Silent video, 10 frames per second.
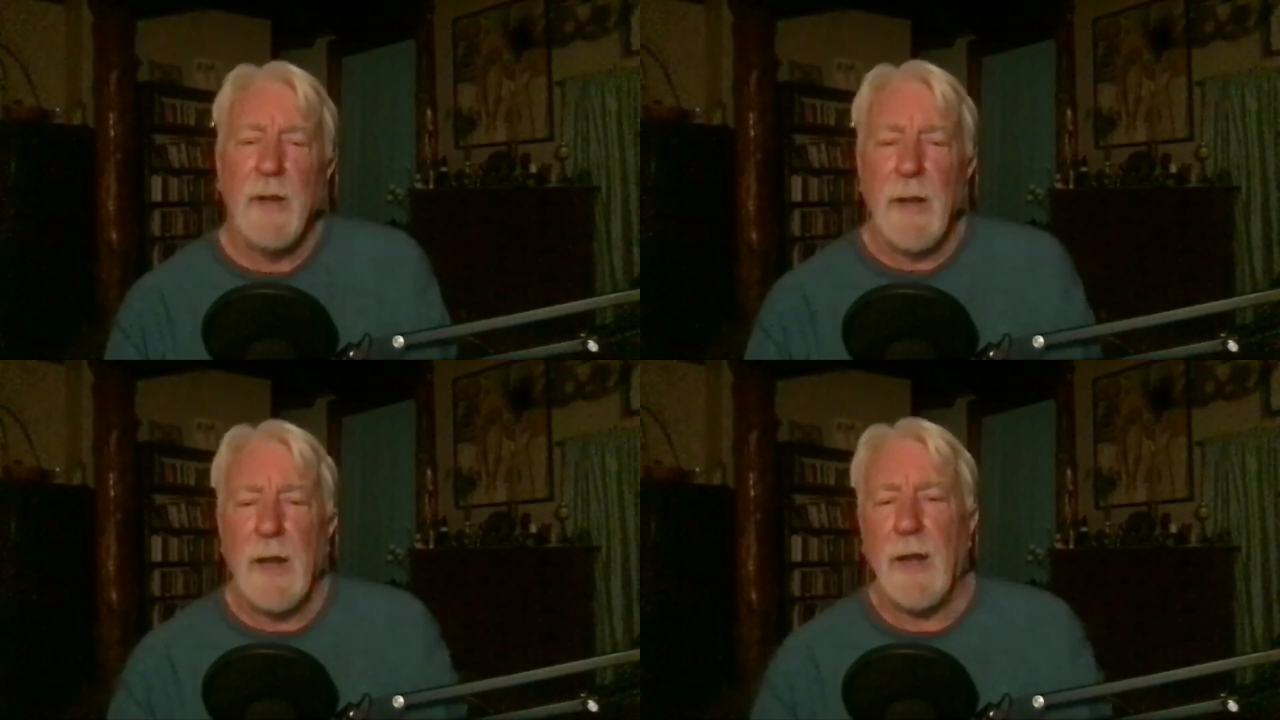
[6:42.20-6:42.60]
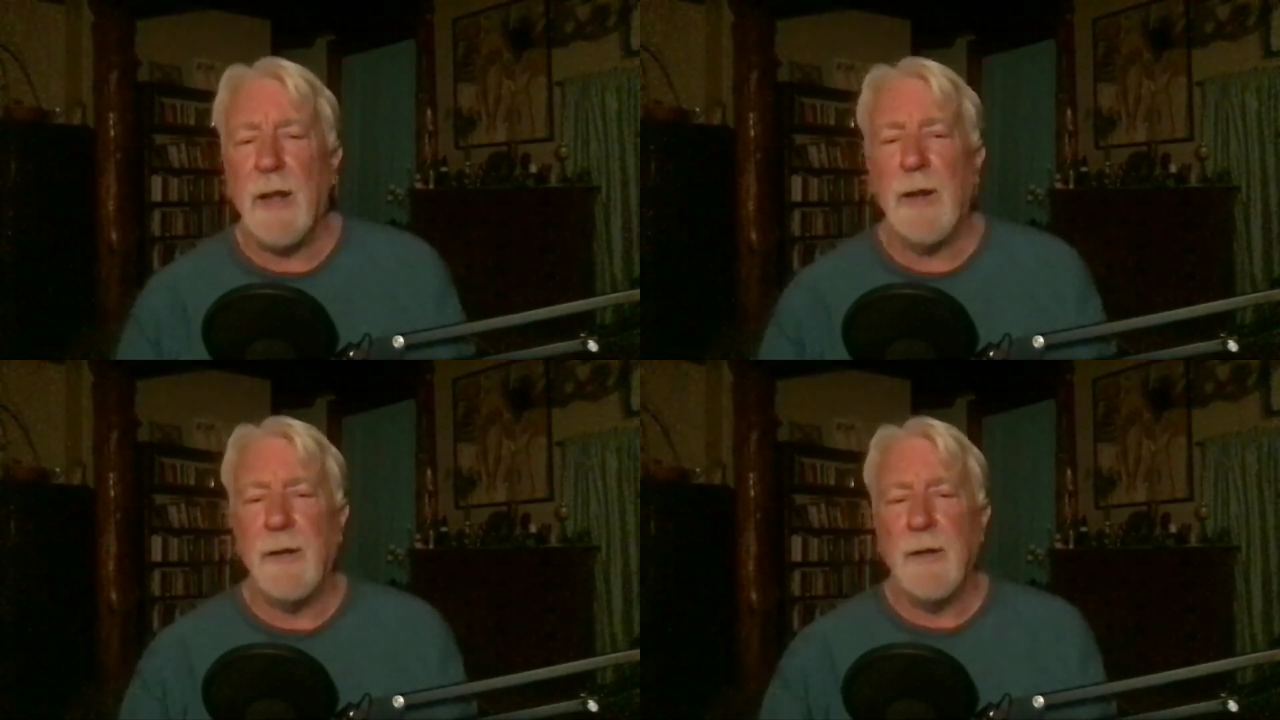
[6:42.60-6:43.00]

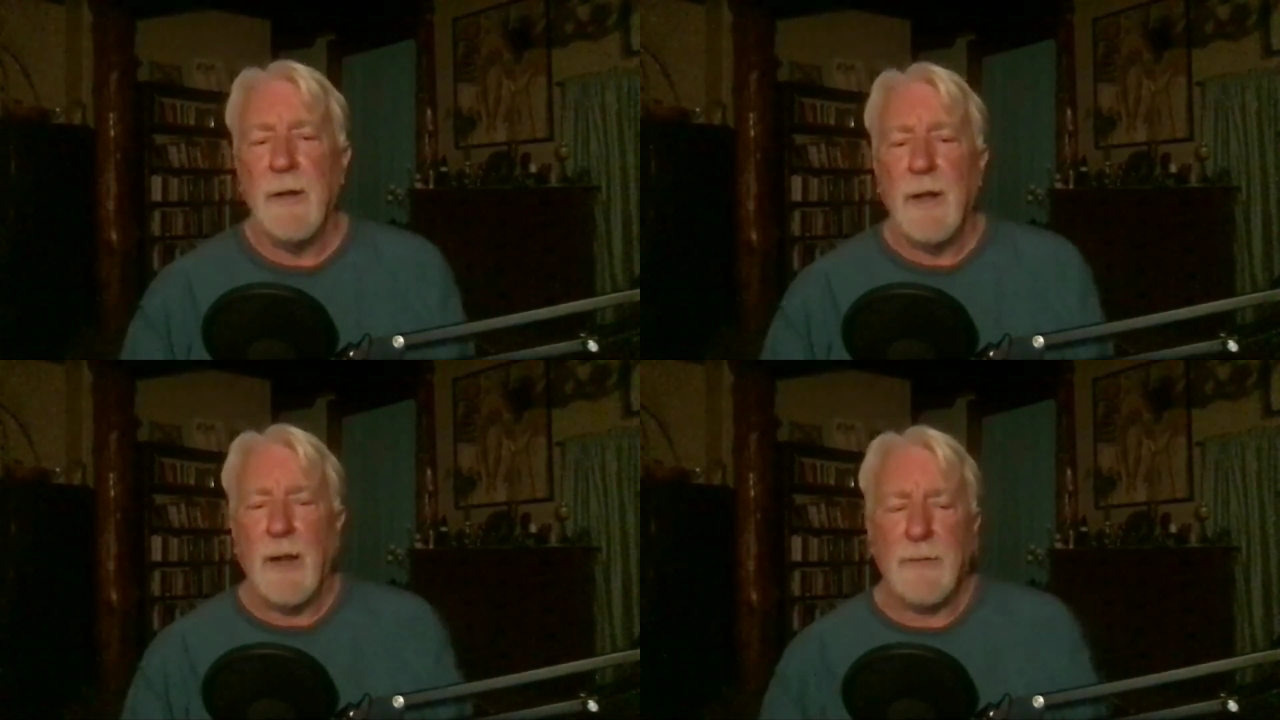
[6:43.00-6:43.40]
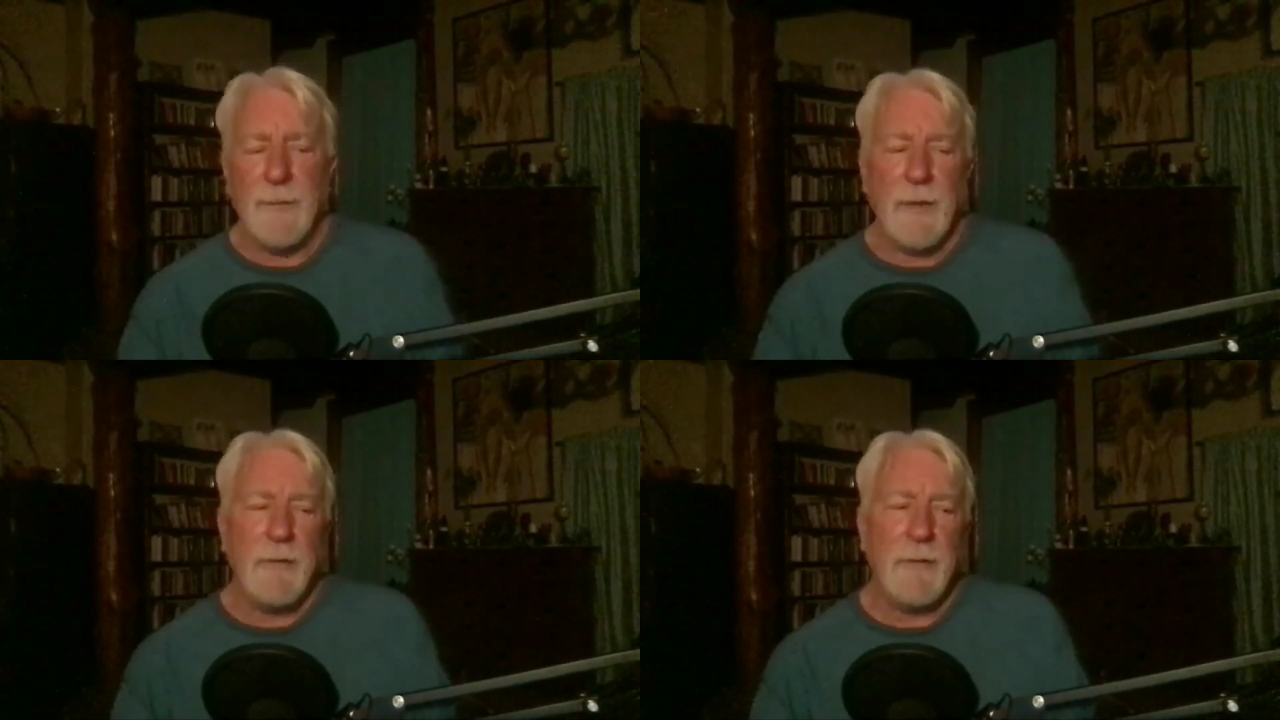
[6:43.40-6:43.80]
and I
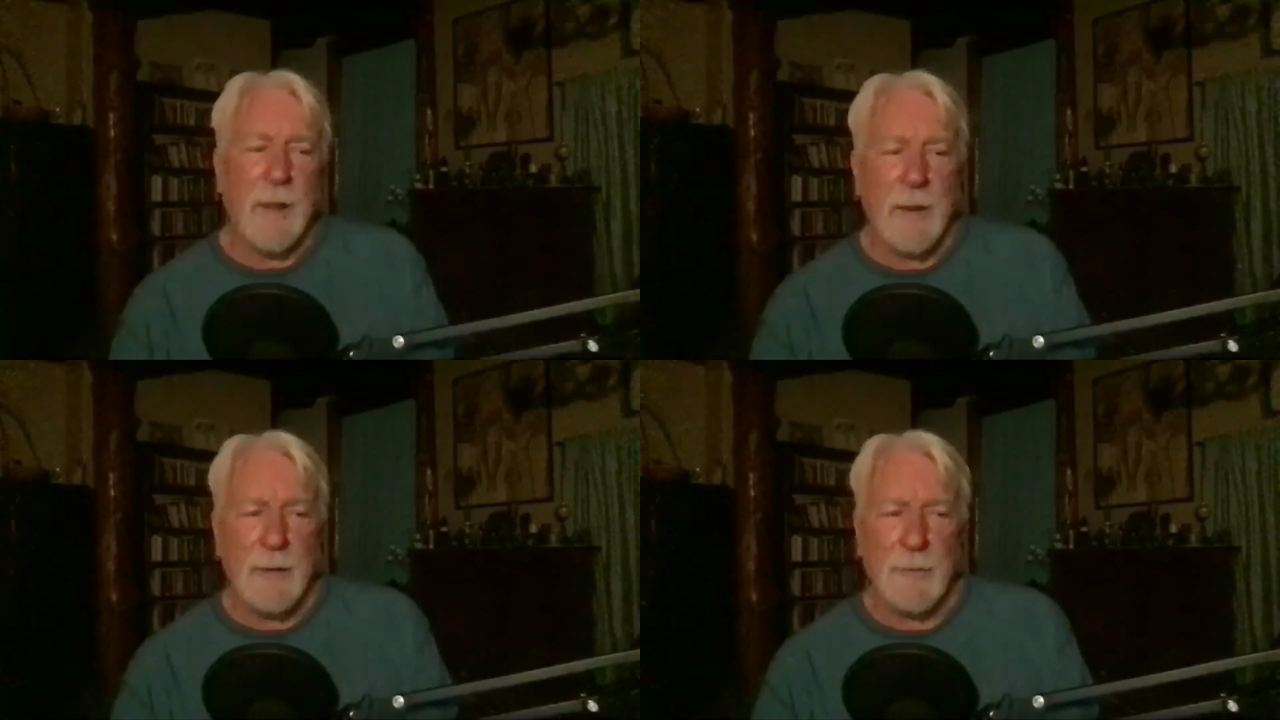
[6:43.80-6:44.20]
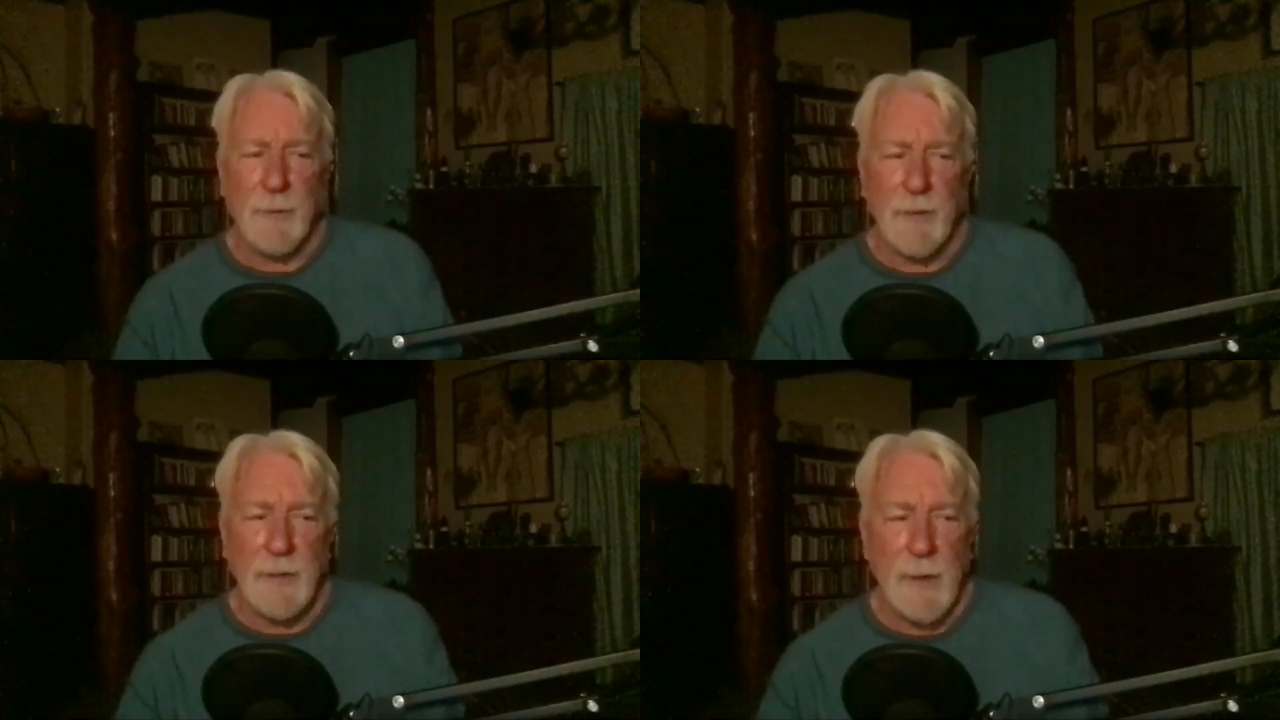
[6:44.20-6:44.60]
think that it's
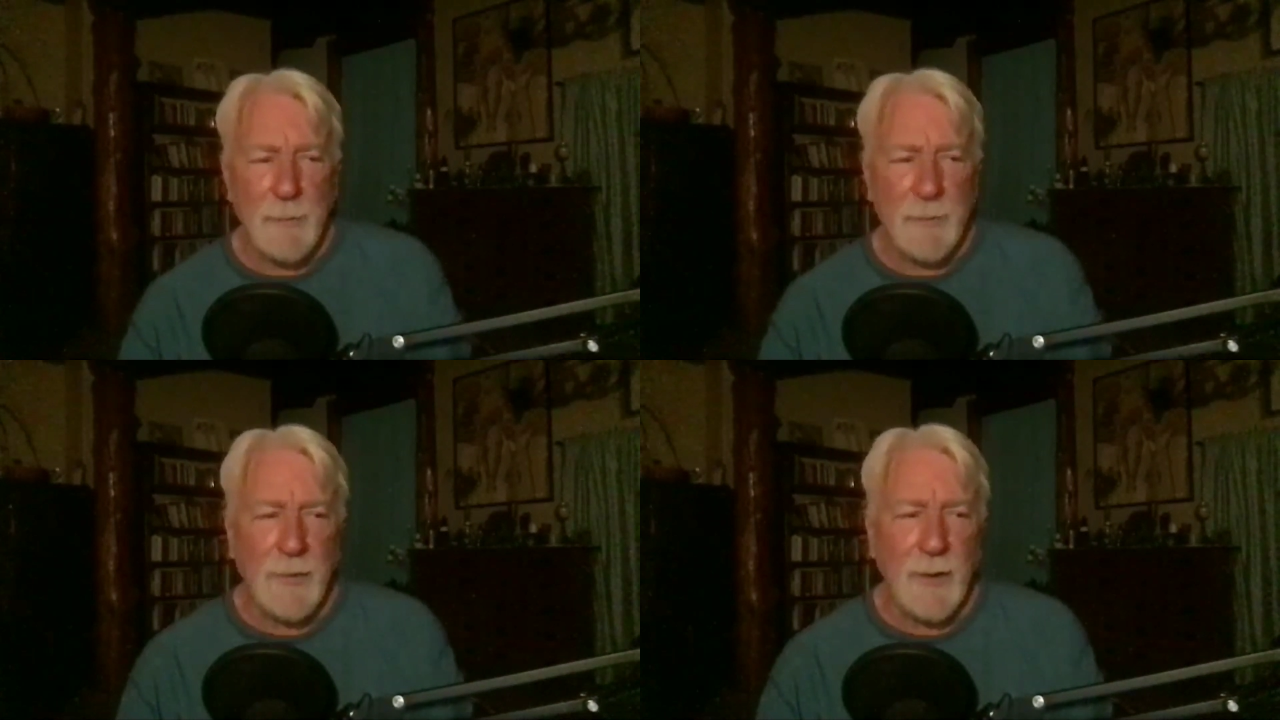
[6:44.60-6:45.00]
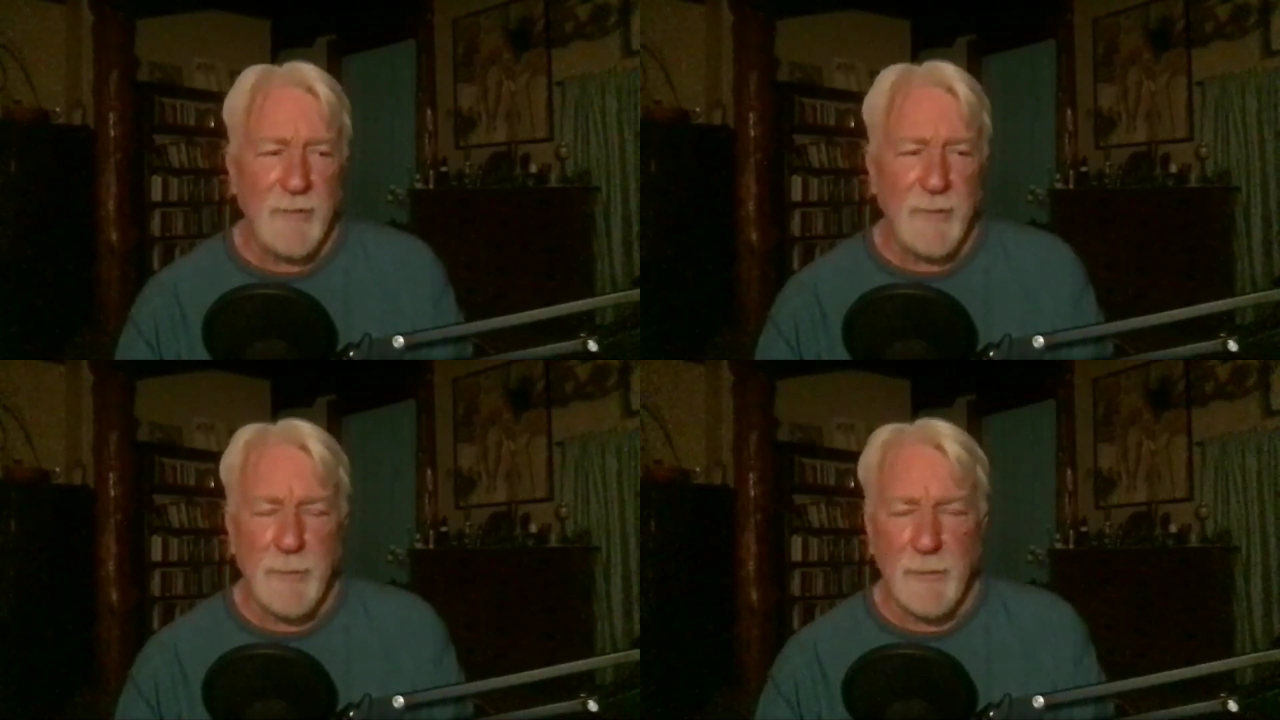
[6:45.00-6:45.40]
really up to us
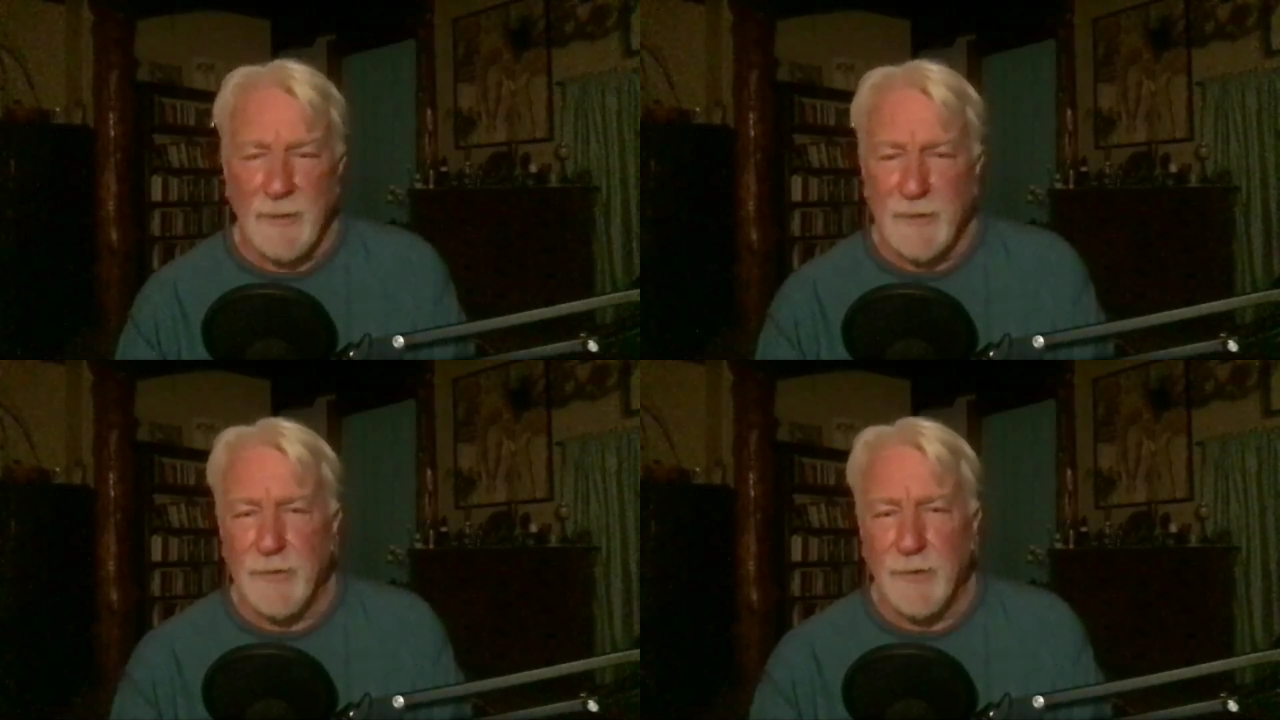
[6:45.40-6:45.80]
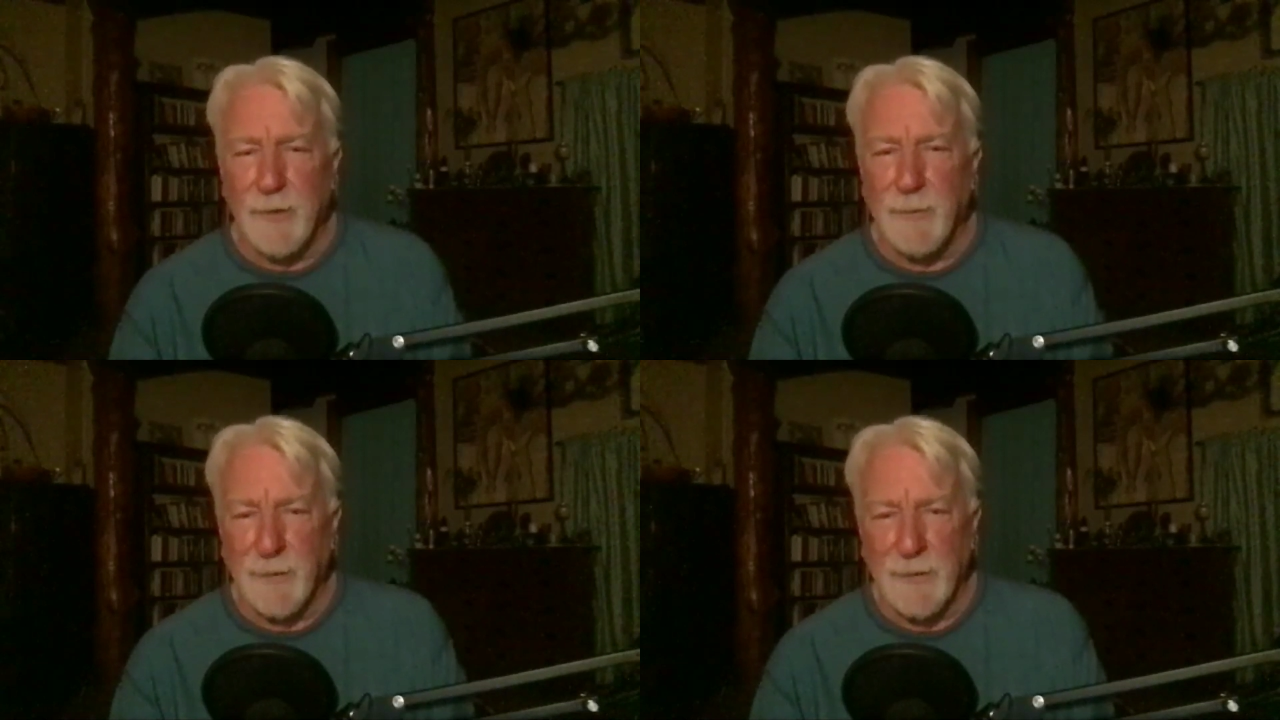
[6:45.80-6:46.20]
to police our
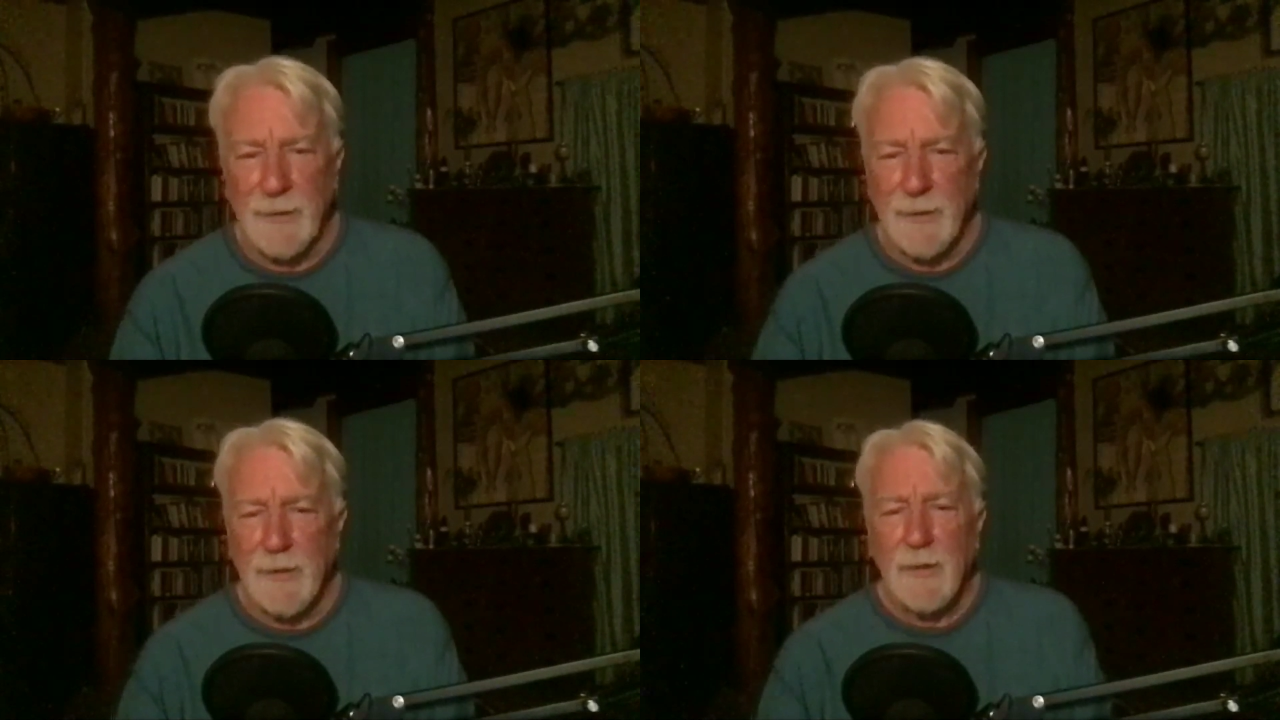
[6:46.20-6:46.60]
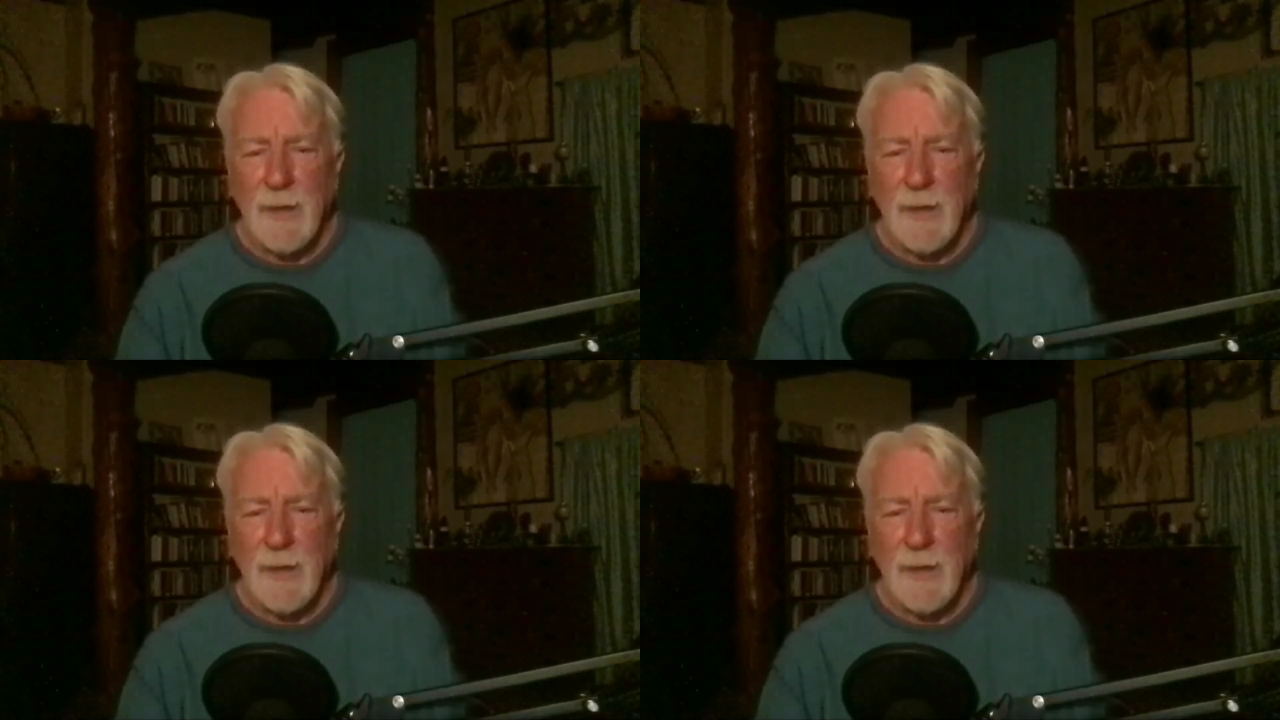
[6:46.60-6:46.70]
community